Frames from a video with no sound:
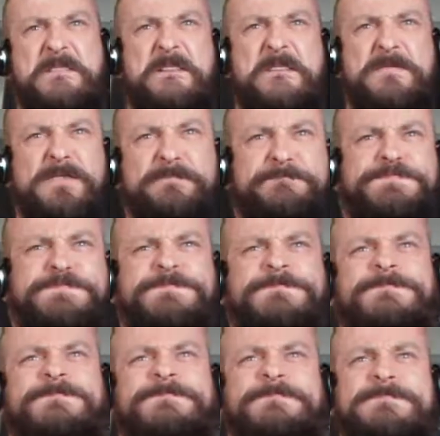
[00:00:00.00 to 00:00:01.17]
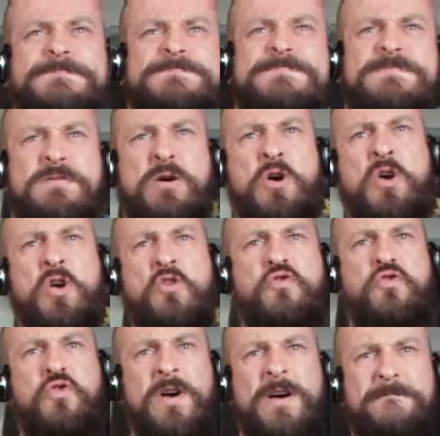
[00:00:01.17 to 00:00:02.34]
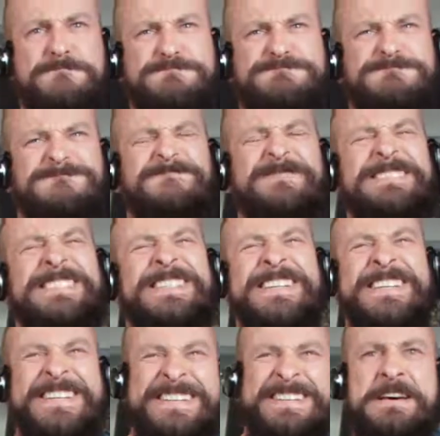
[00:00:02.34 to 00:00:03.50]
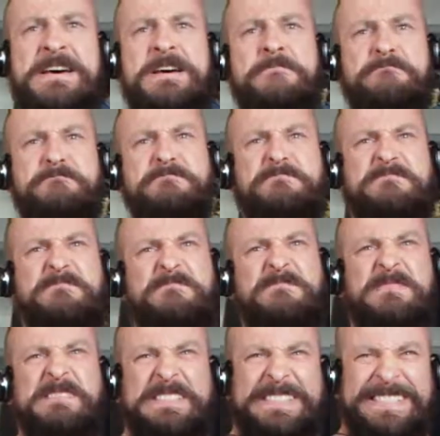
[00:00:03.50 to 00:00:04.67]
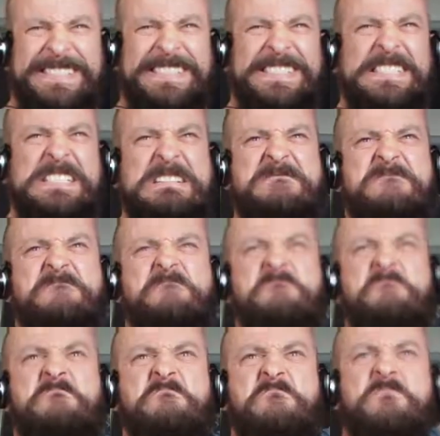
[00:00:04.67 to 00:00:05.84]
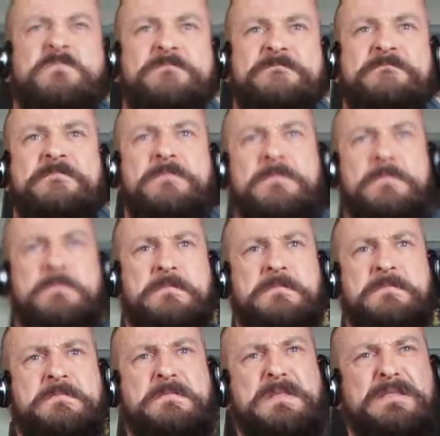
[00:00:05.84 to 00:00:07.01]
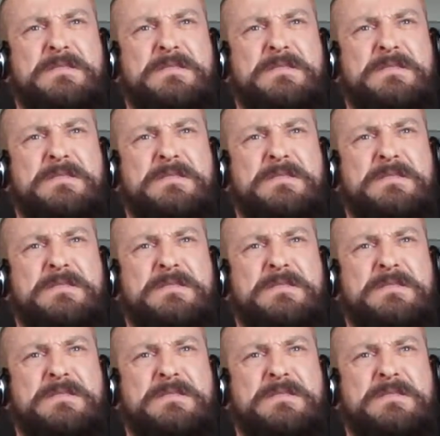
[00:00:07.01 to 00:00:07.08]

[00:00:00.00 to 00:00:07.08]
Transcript: Life still goes on. My life's still going on. Yes, it's things for me are sort of almost put on hold and.